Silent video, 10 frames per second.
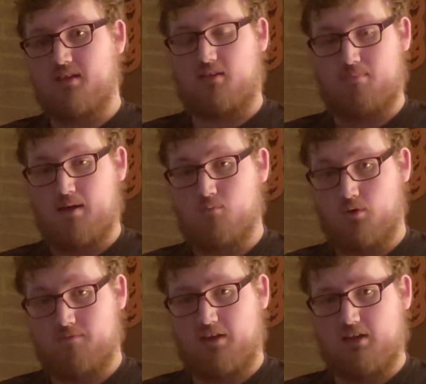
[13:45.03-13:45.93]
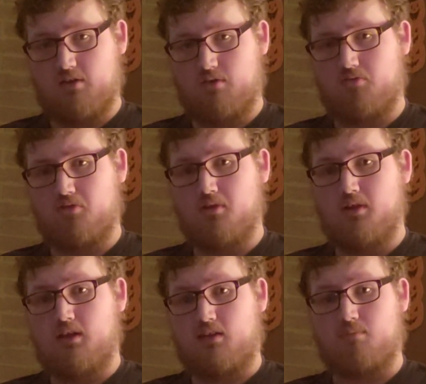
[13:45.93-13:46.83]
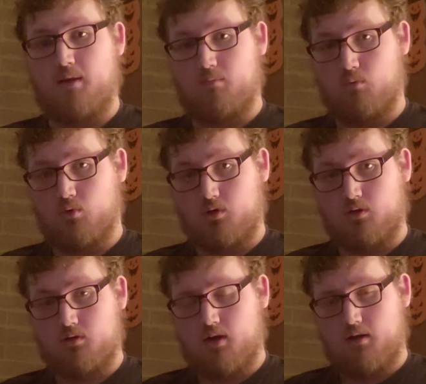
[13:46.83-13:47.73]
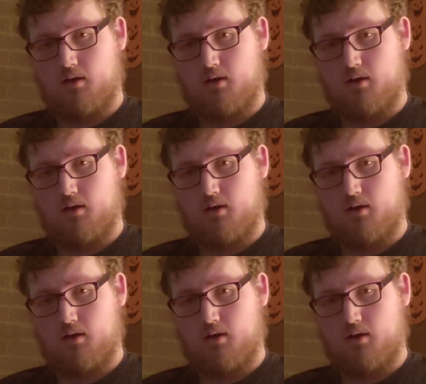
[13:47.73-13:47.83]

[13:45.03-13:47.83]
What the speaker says: expect more videos, expect more.